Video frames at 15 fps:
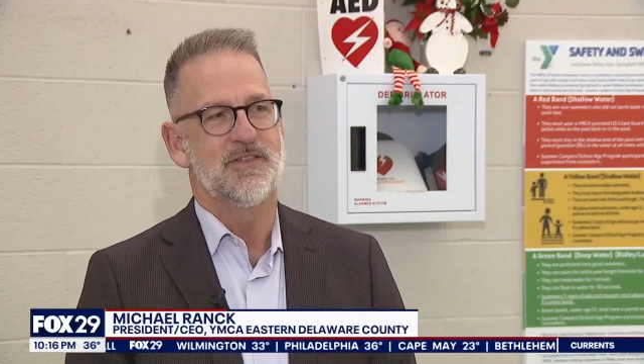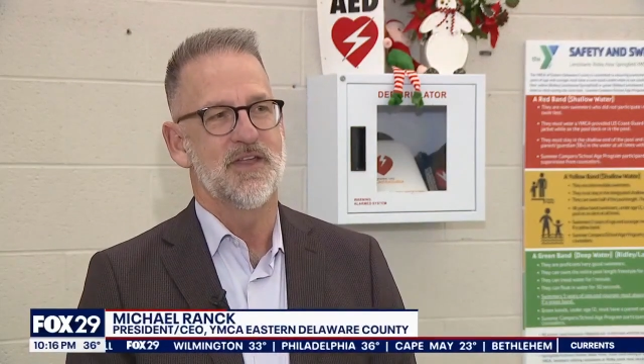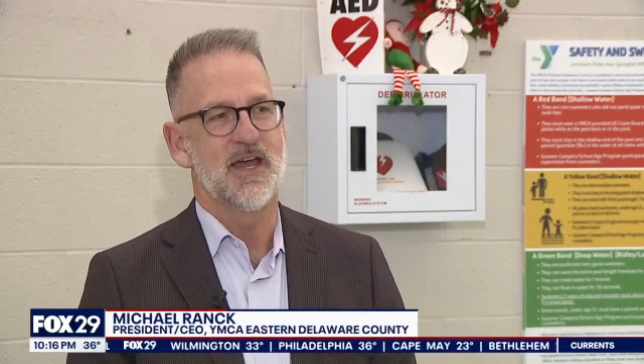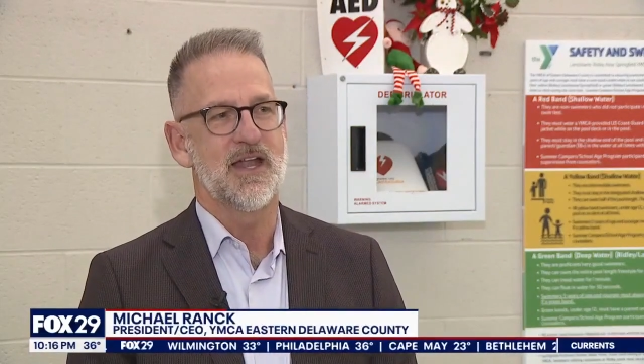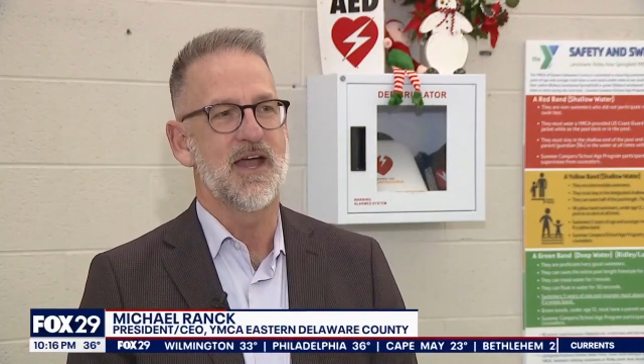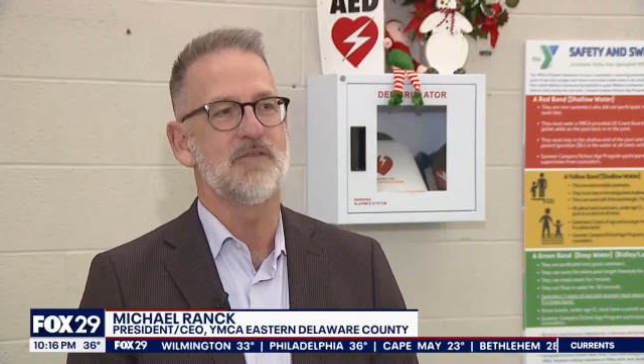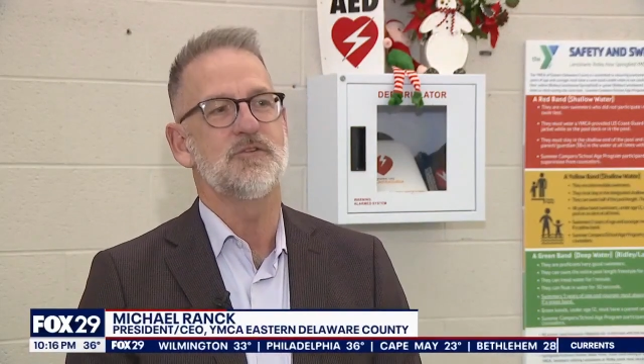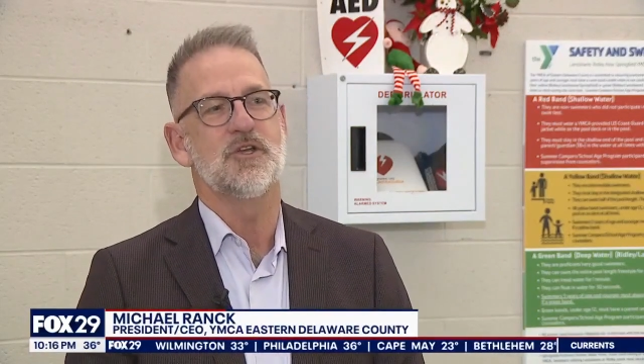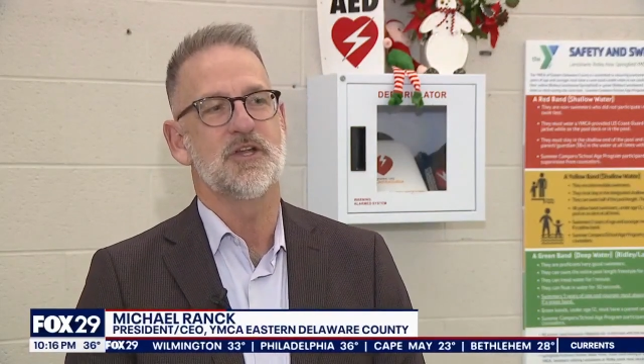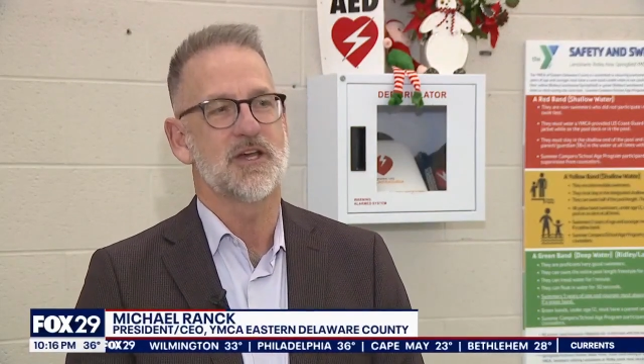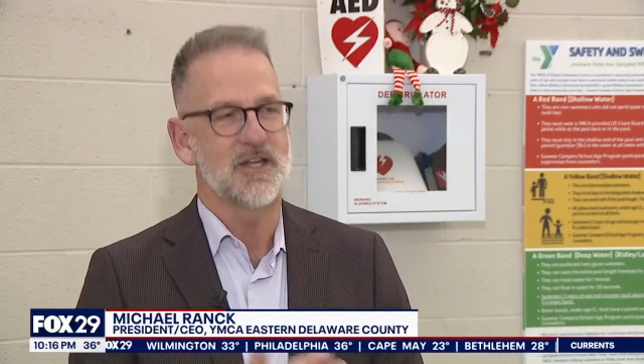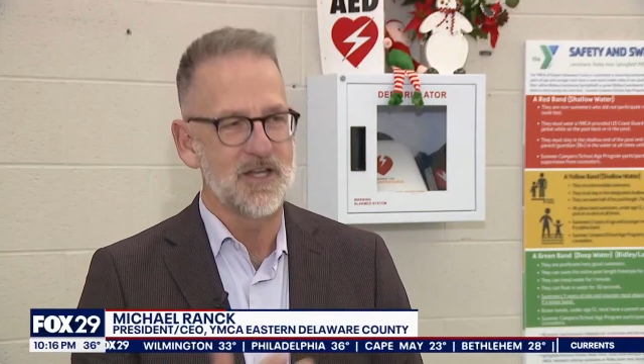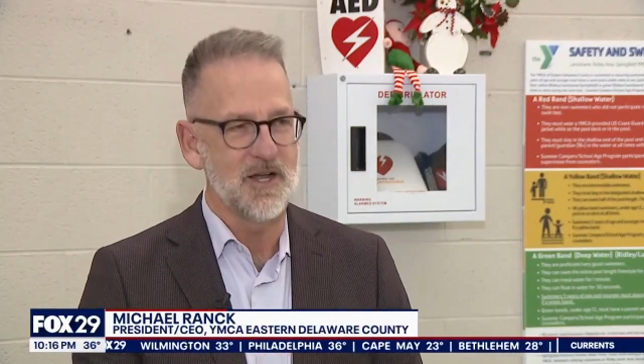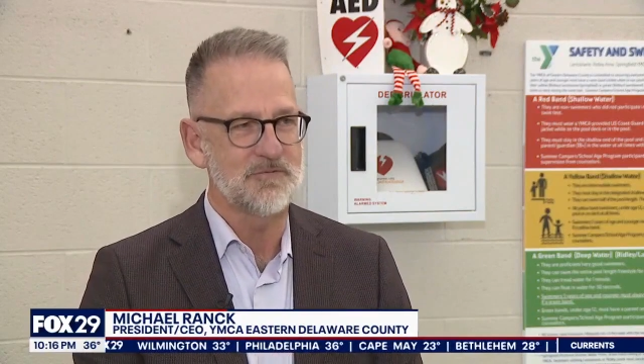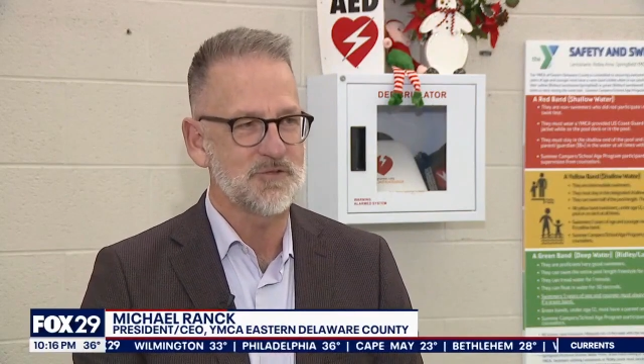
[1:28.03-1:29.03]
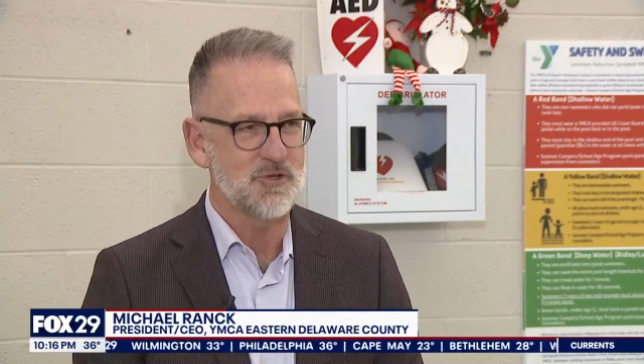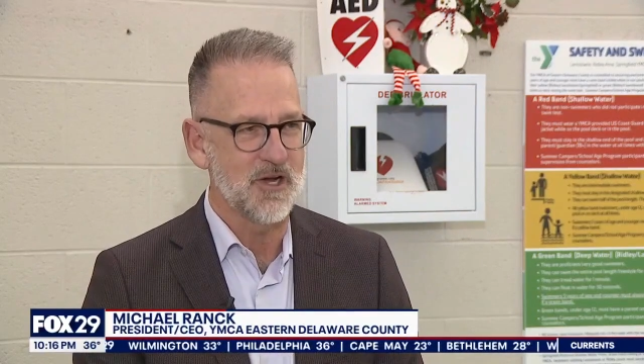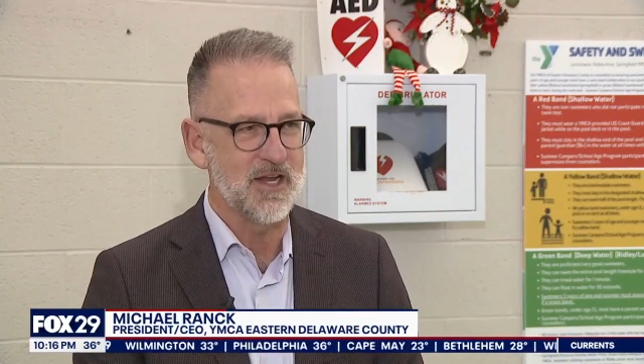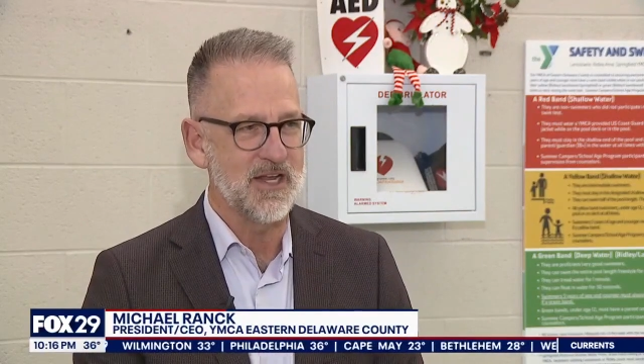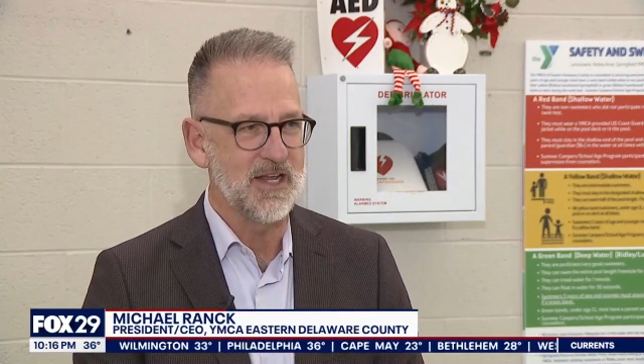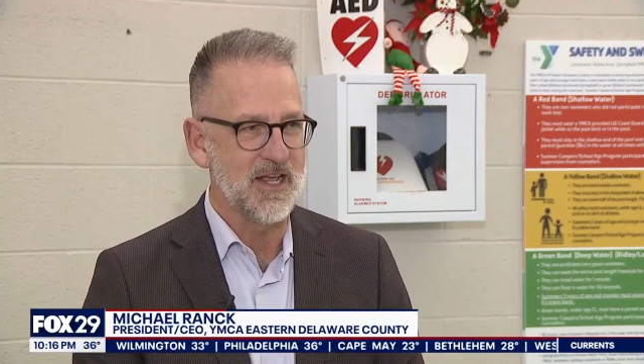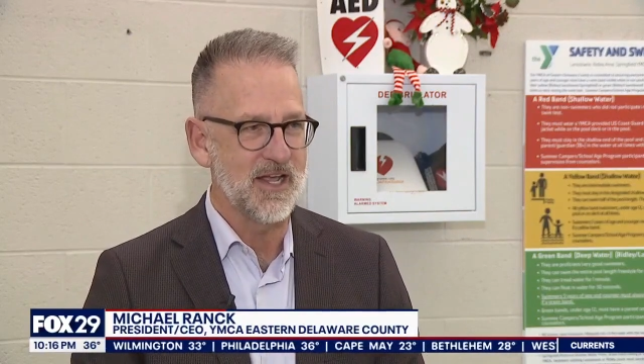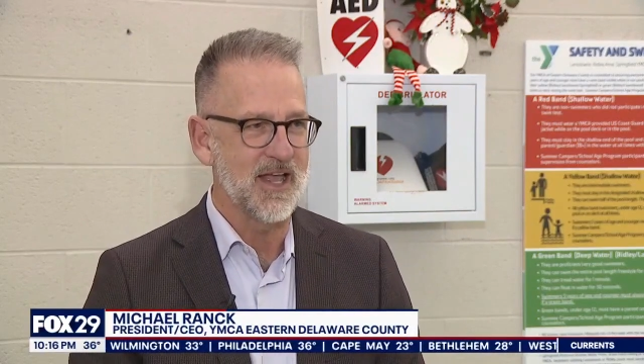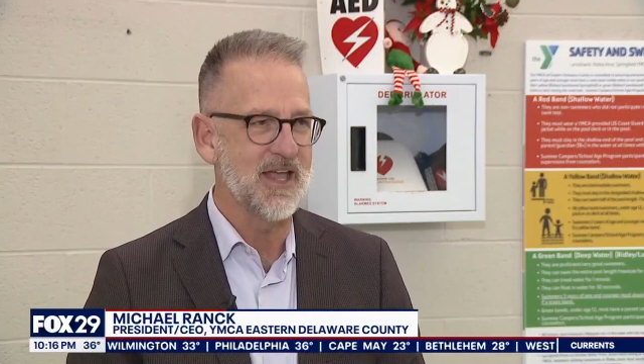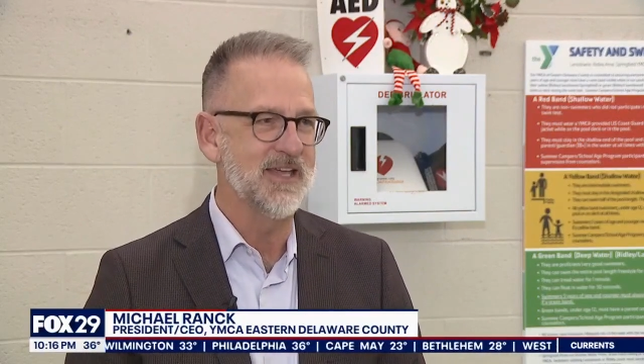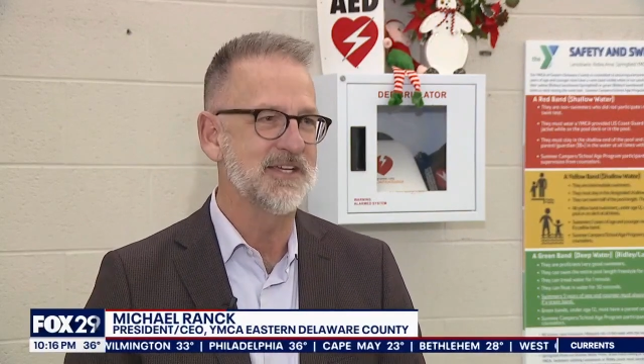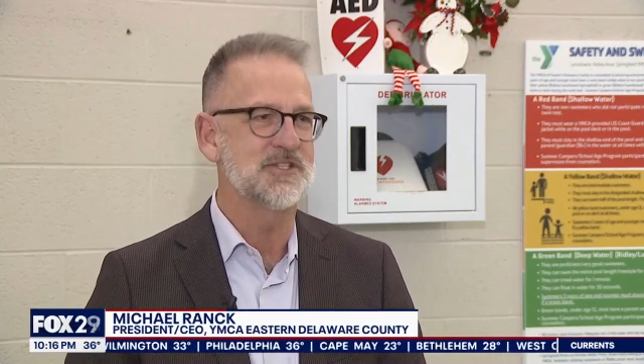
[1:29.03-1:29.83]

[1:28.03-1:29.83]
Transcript: that, have you done enough training?